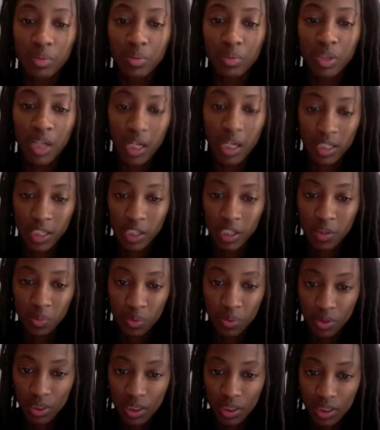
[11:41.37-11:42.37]
contact
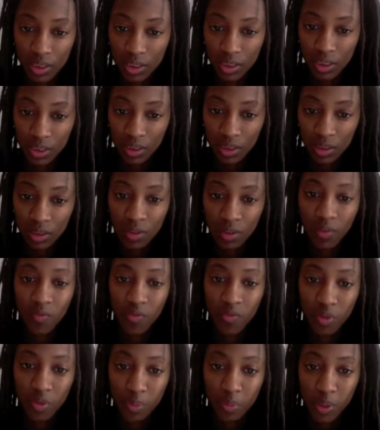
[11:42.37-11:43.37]
sports such as
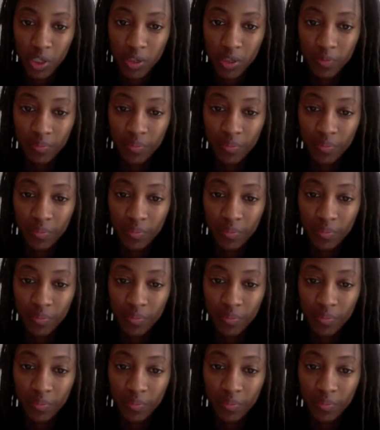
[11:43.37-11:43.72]
football.